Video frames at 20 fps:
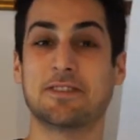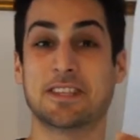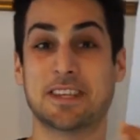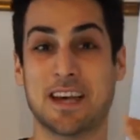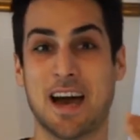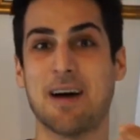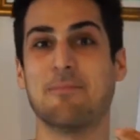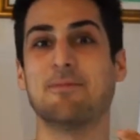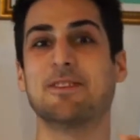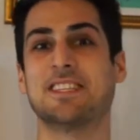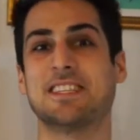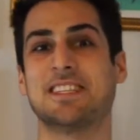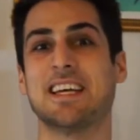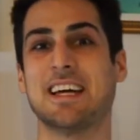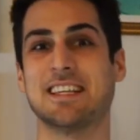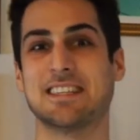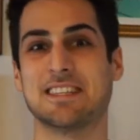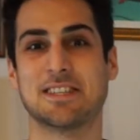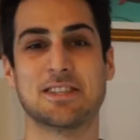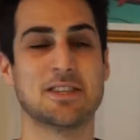common
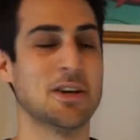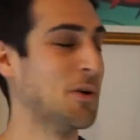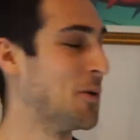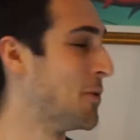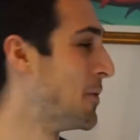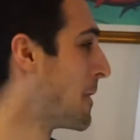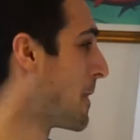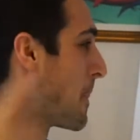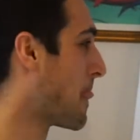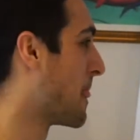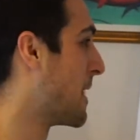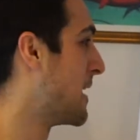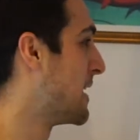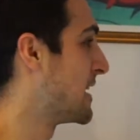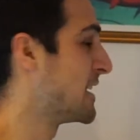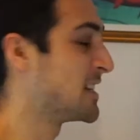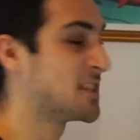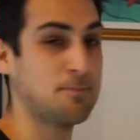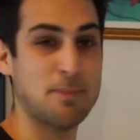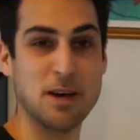sense. So
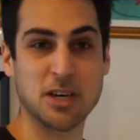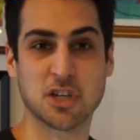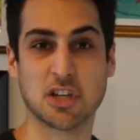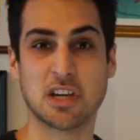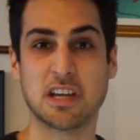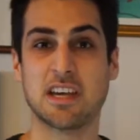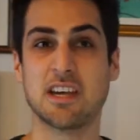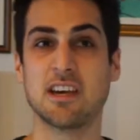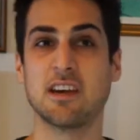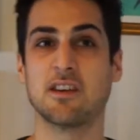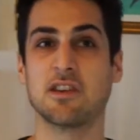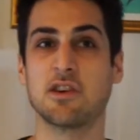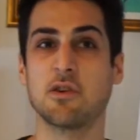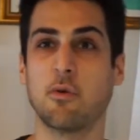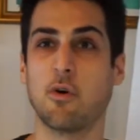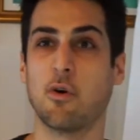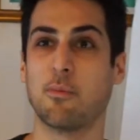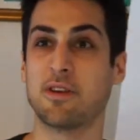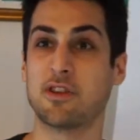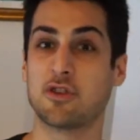especially here in
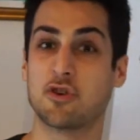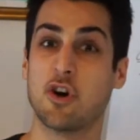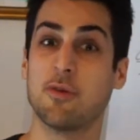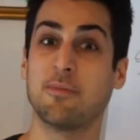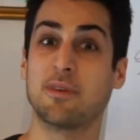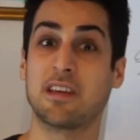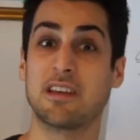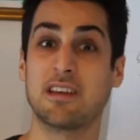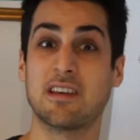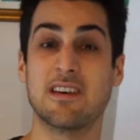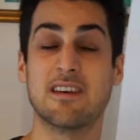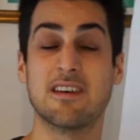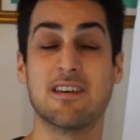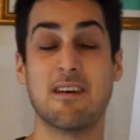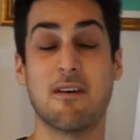Europe, in Germany,